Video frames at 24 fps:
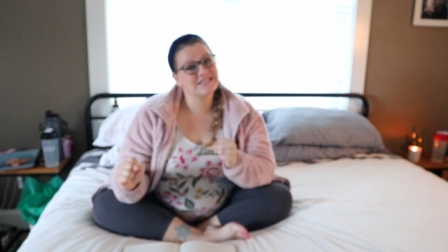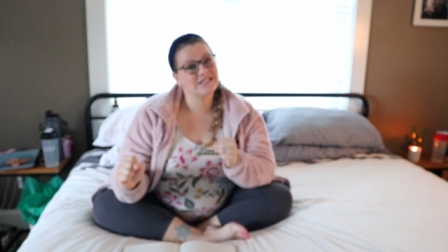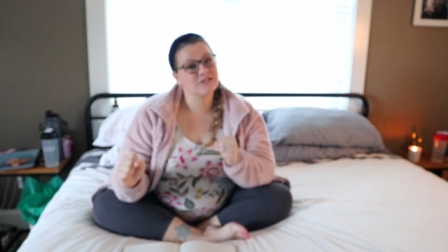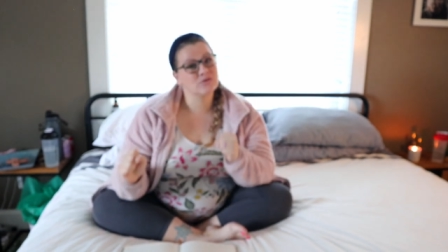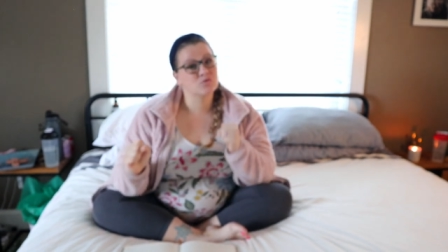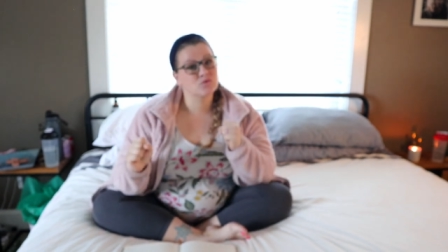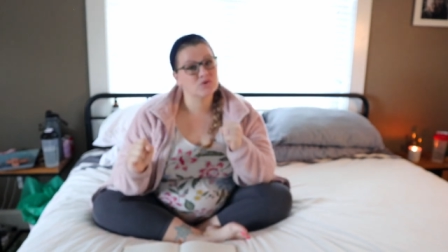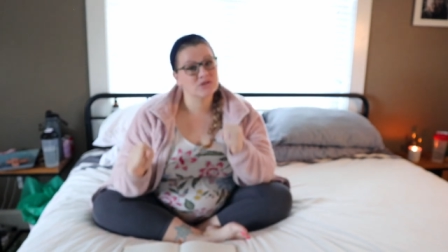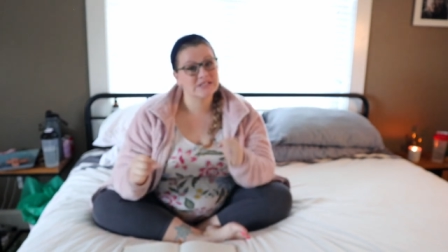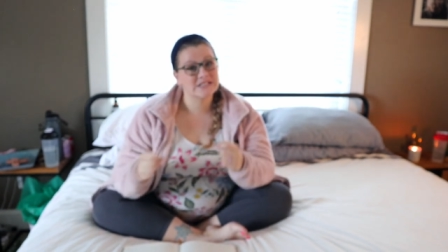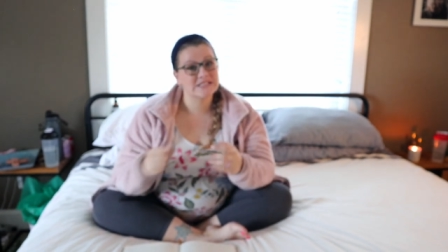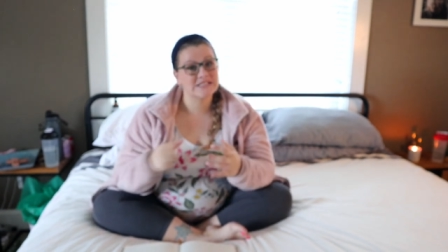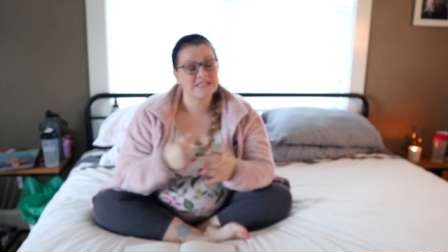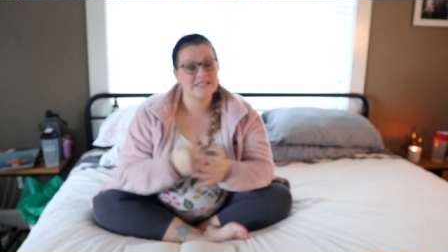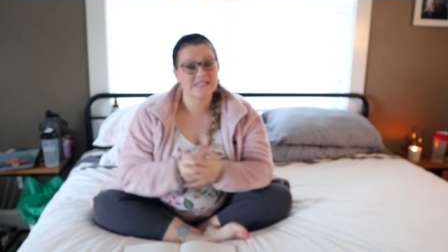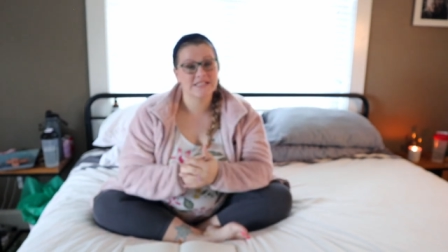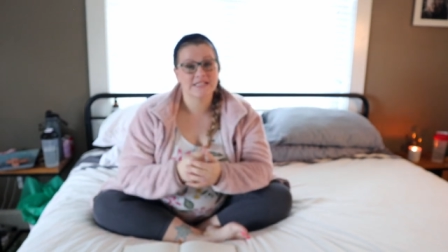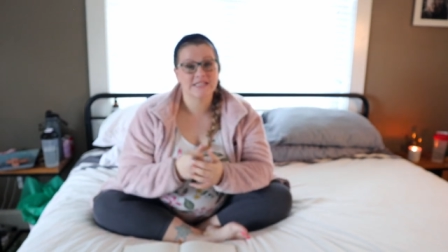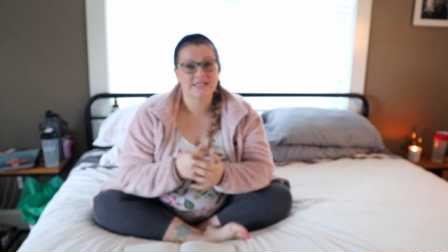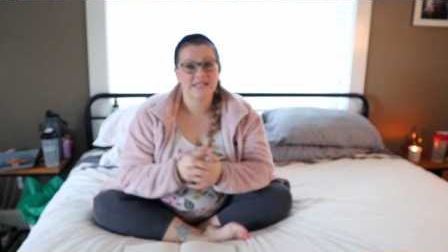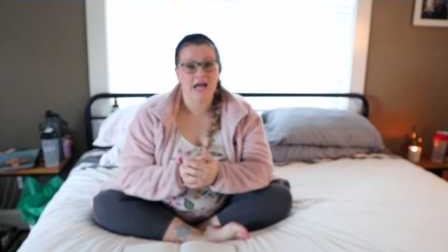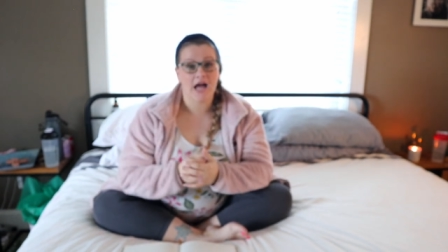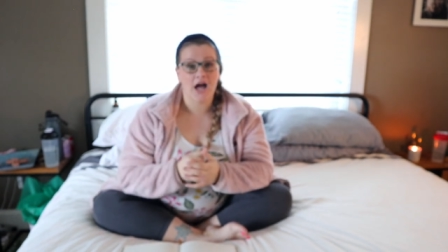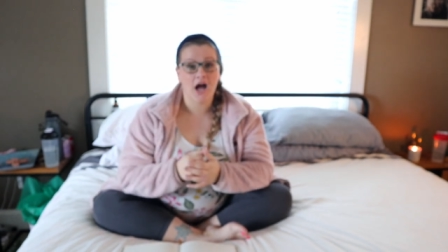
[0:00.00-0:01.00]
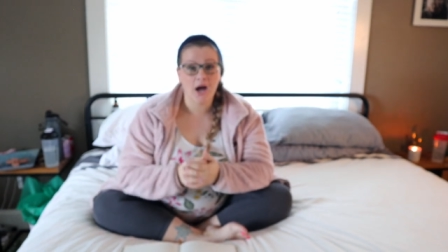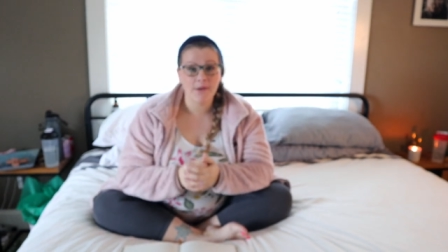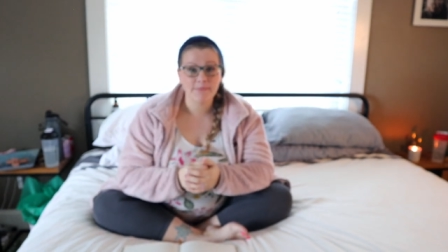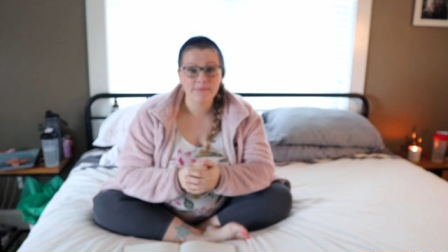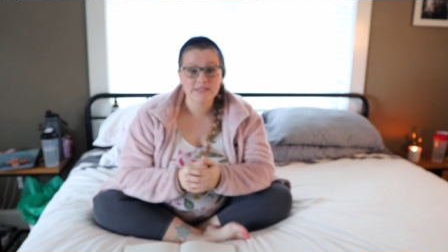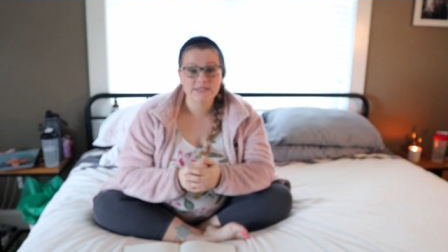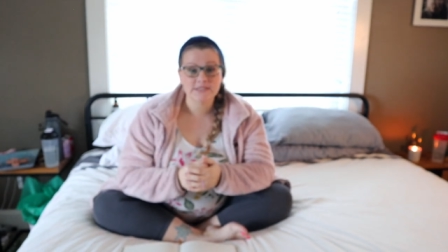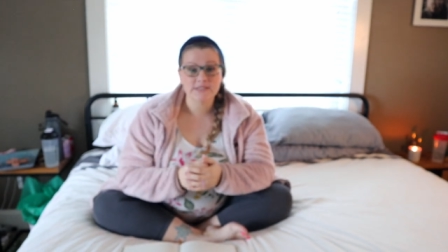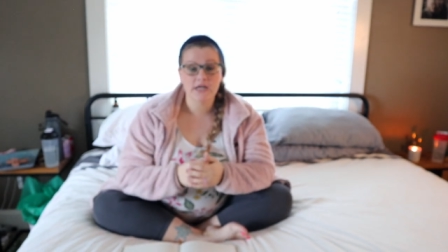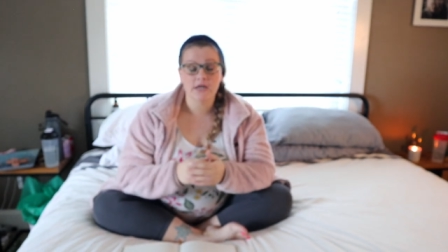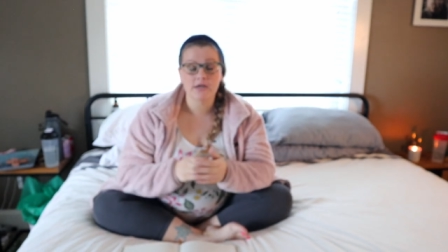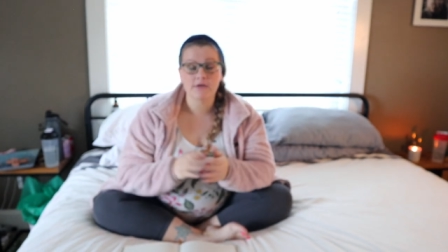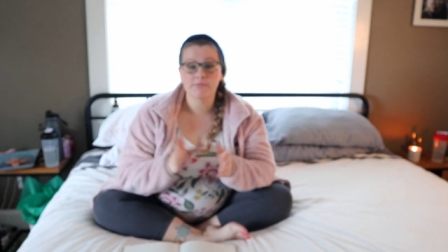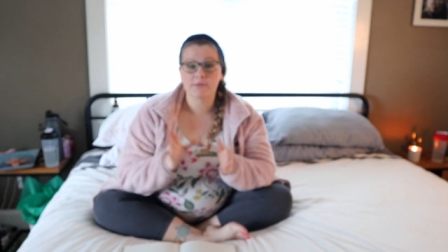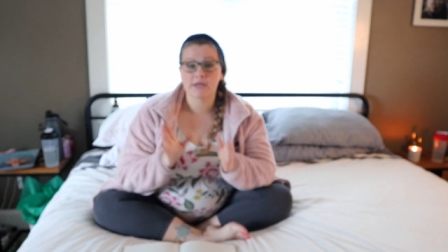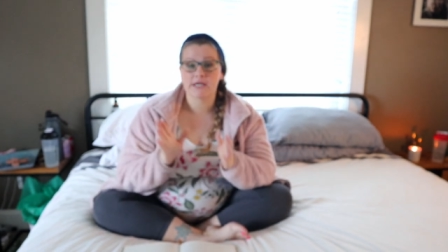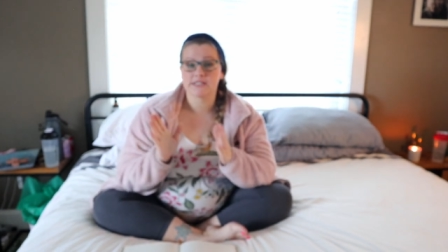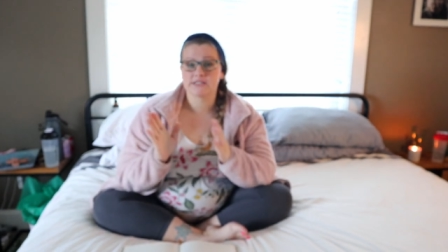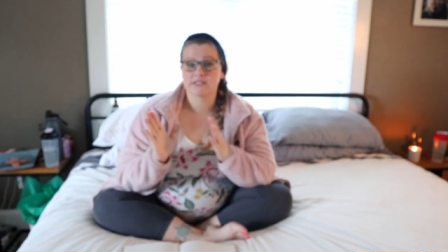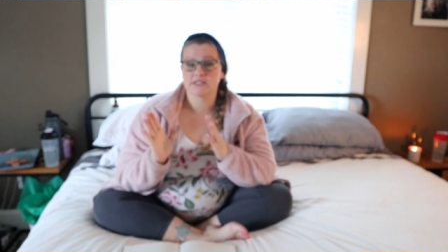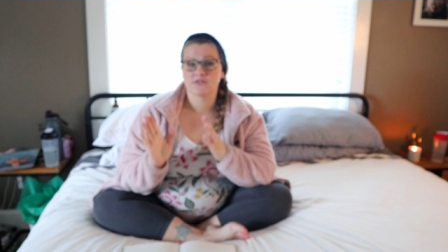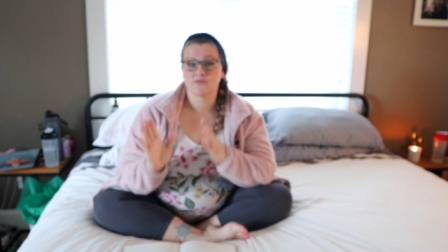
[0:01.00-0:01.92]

I really need to get that hummus done because